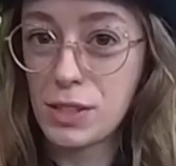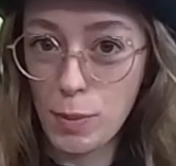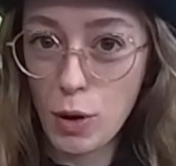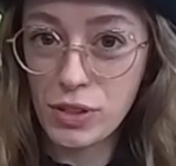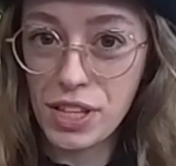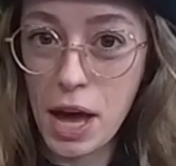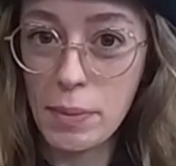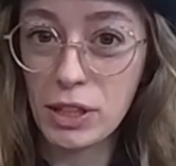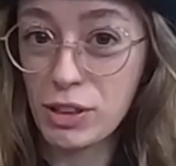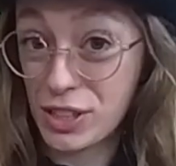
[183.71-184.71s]
smoked
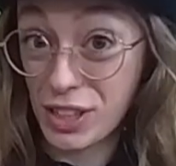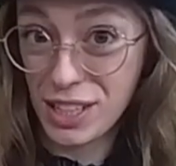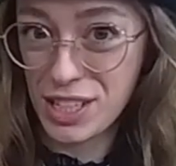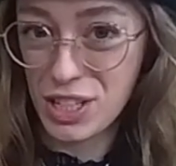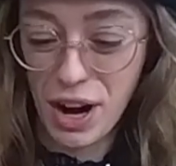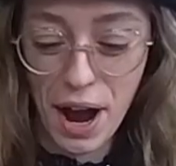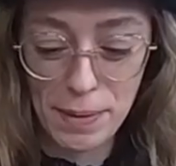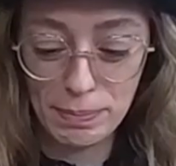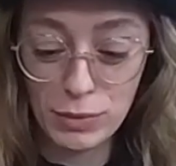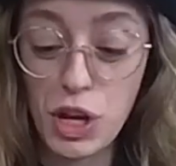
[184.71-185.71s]
salmon croissant to
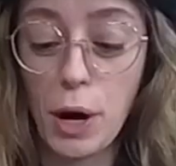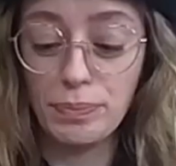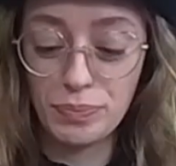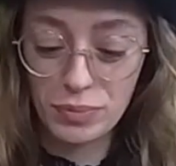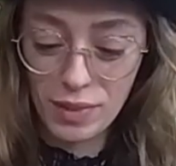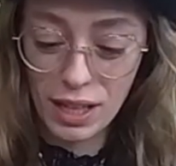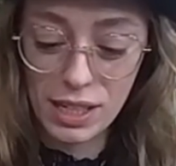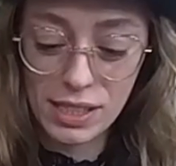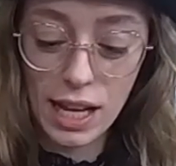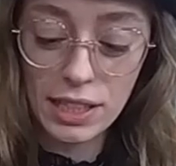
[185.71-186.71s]
try. So I'm
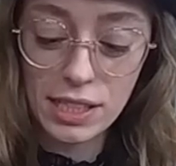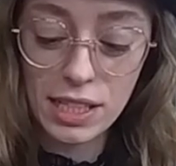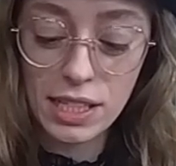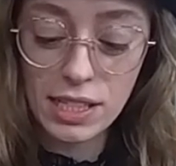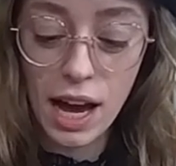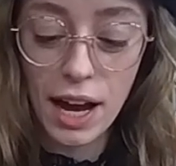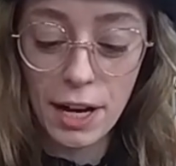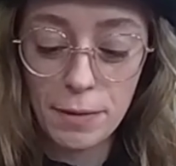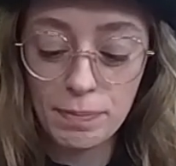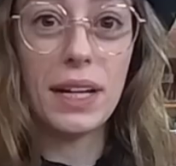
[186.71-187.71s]
gonna set this to the
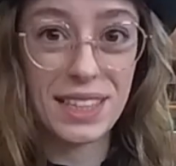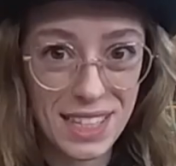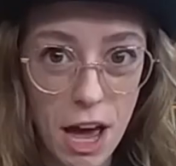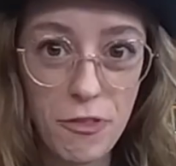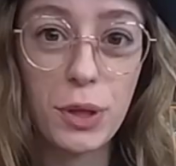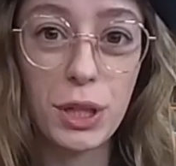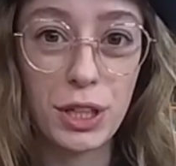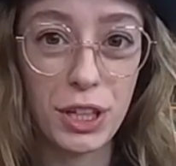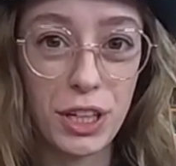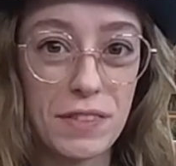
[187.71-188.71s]
side, but it's definitely
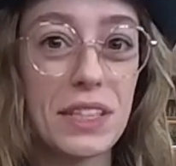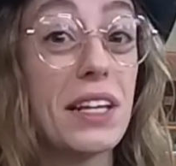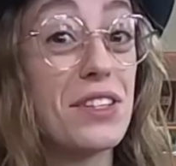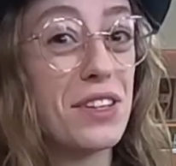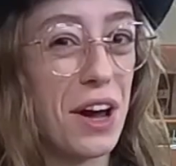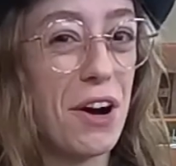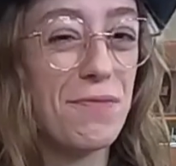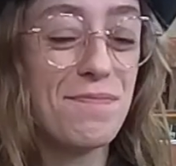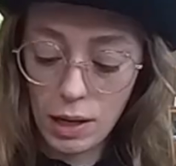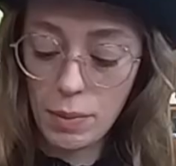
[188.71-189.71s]
good enough to get to go.
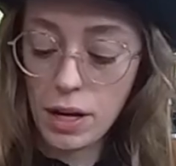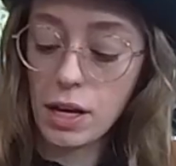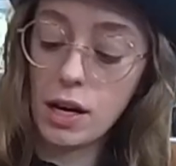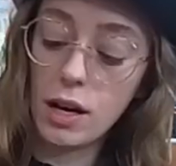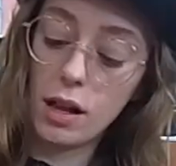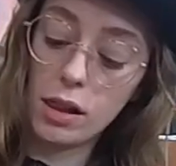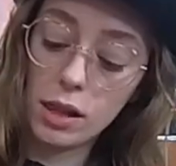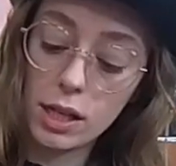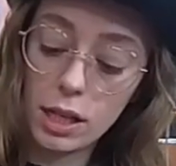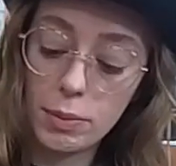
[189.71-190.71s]
I'm gonna eat
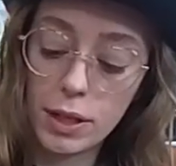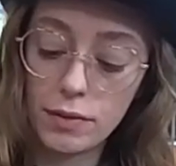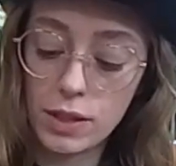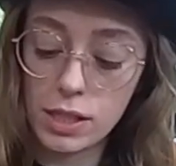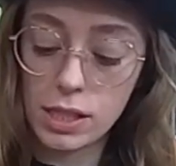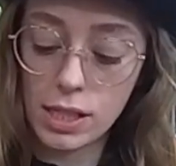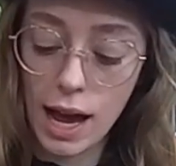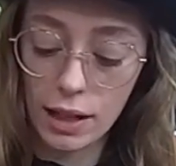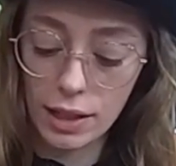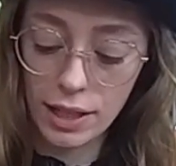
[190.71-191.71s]
a little bit of the
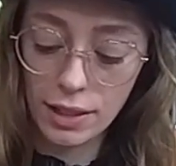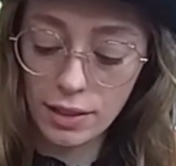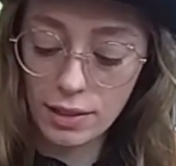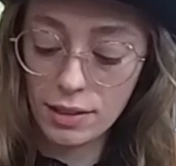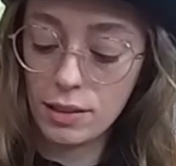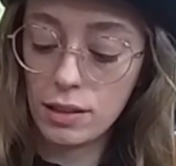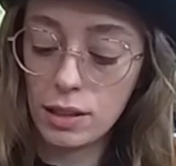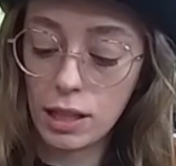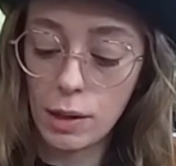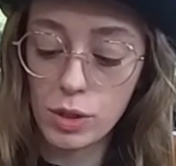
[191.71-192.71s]
salad.
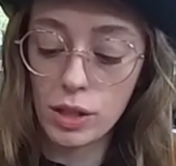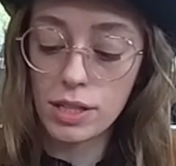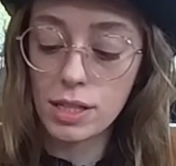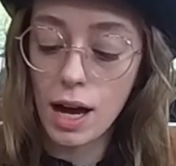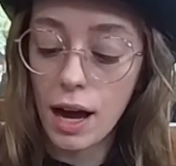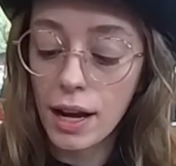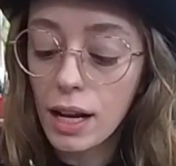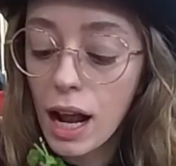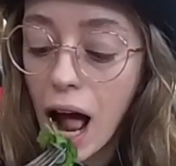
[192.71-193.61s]
It comes on the side.